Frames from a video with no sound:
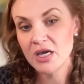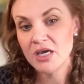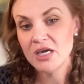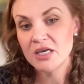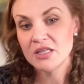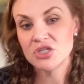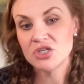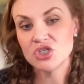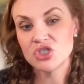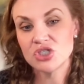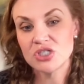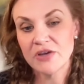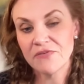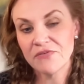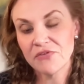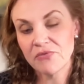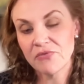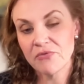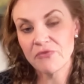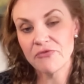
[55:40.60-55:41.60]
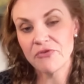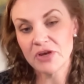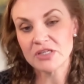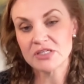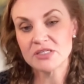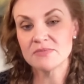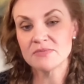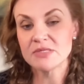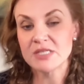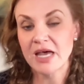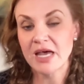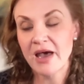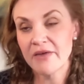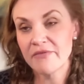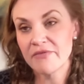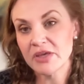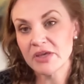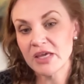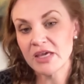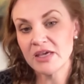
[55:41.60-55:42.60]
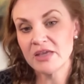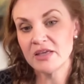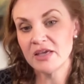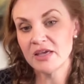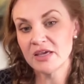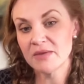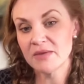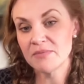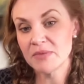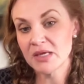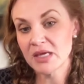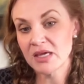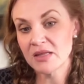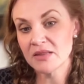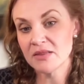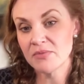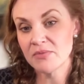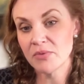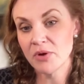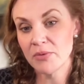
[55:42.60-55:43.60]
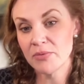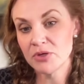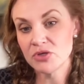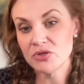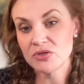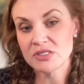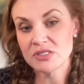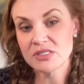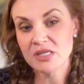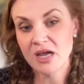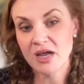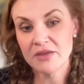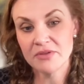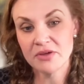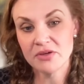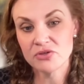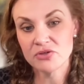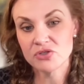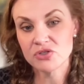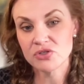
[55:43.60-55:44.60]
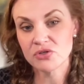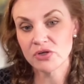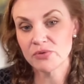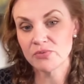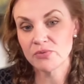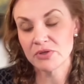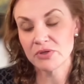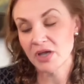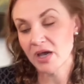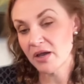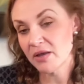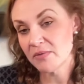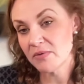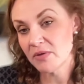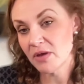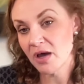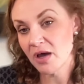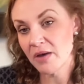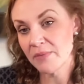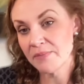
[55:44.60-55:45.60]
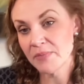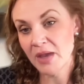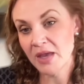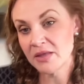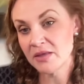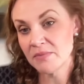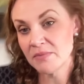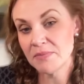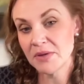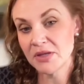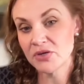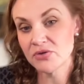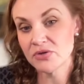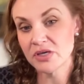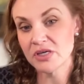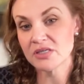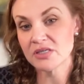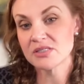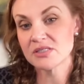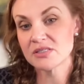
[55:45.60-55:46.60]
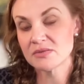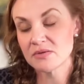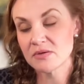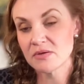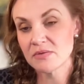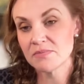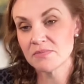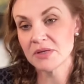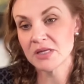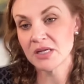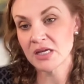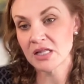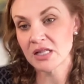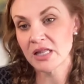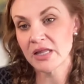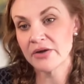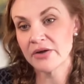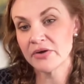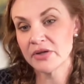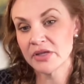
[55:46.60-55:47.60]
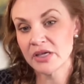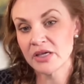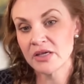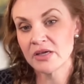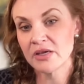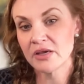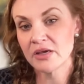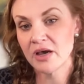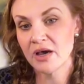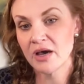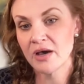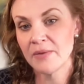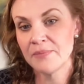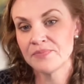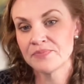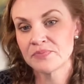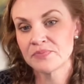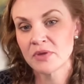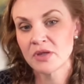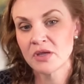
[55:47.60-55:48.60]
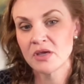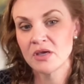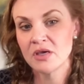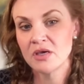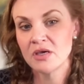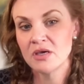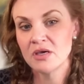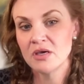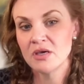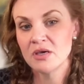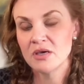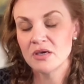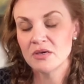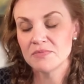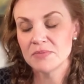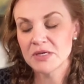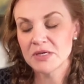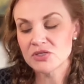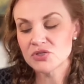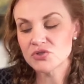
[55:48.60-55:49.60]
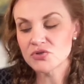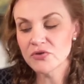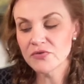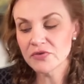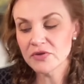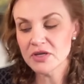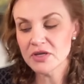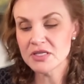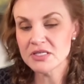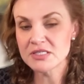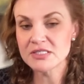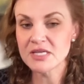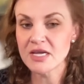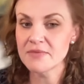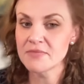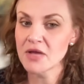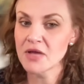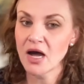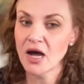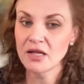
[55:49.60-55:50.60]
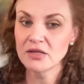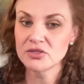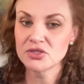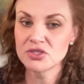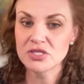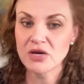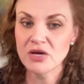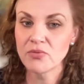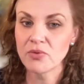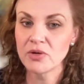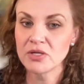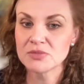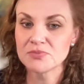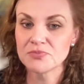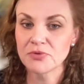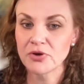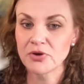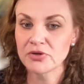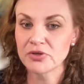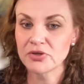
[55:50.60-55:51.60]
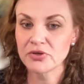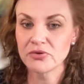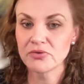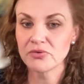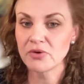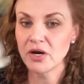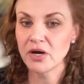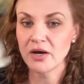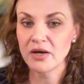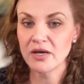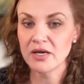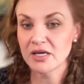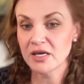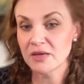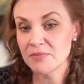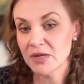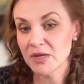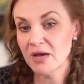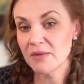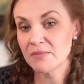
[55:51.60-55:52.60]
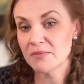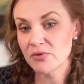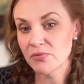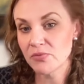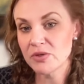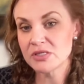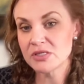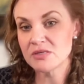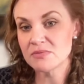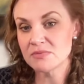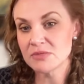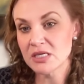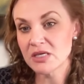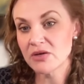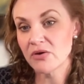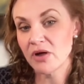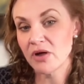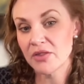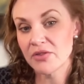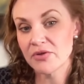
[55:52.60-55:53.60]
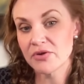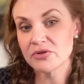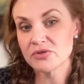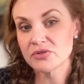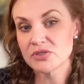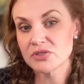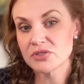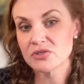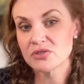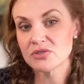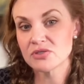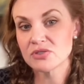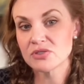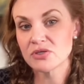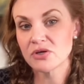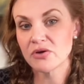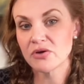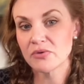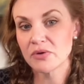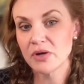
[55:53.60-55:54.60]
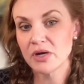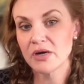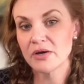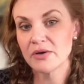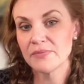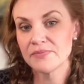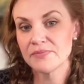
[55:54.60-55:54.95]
this shift from victim to advocate, it can begin the moment you decide that your story will not end in bitterness, but in clarity. Because truthfully, the same knowledge that once broke you, it can become the wisdom to heal others. So